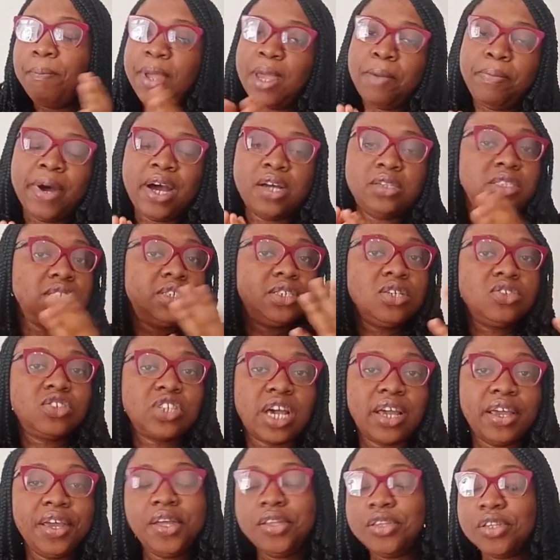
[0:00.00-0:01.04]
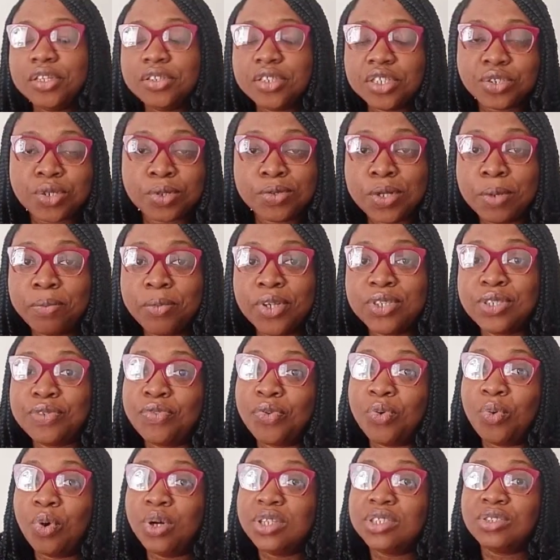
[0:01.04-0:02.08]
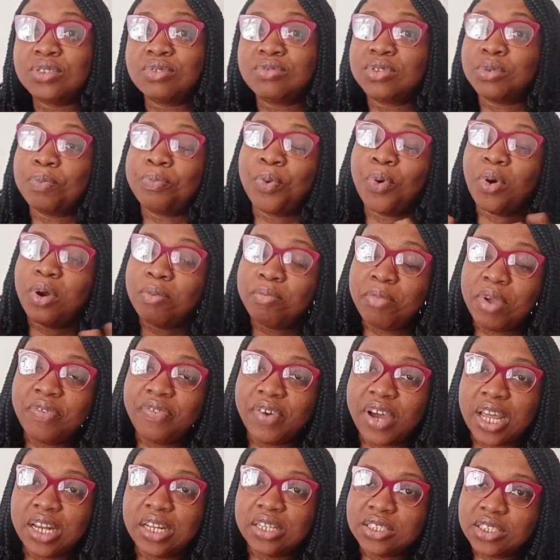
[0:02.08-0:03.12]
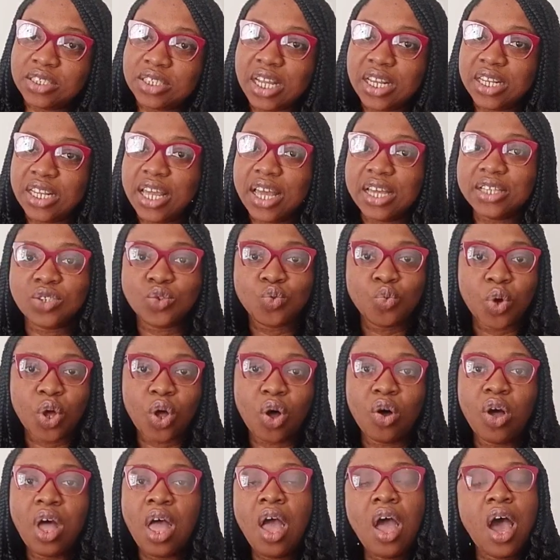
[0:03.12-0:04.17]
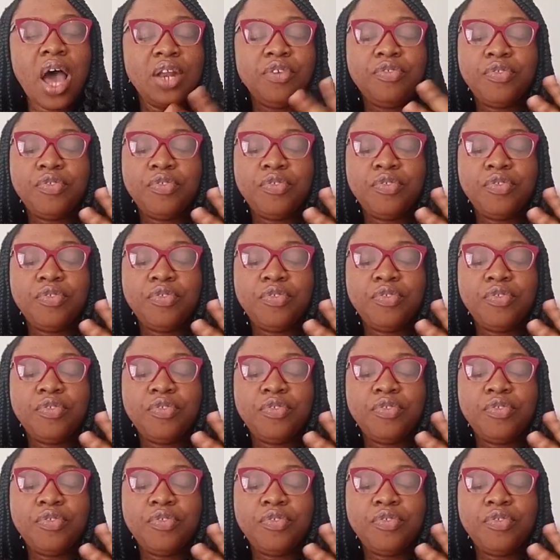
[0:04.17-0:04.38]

PayPal details are in the description box if you want to support me financially as well.